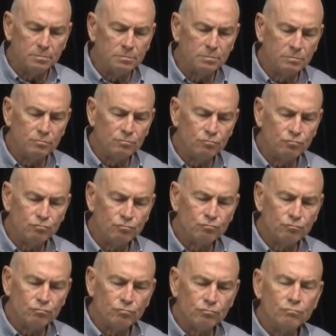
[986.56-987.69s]

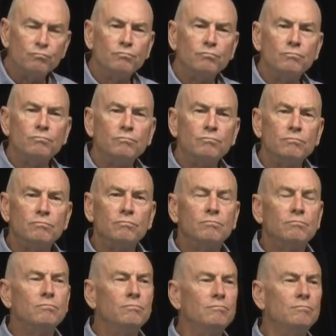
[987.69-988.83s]

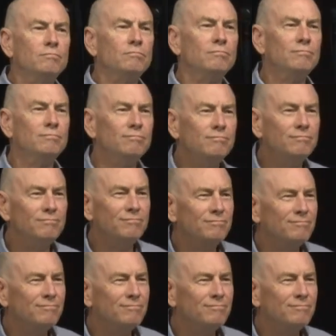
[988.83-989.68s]
Nothing is said.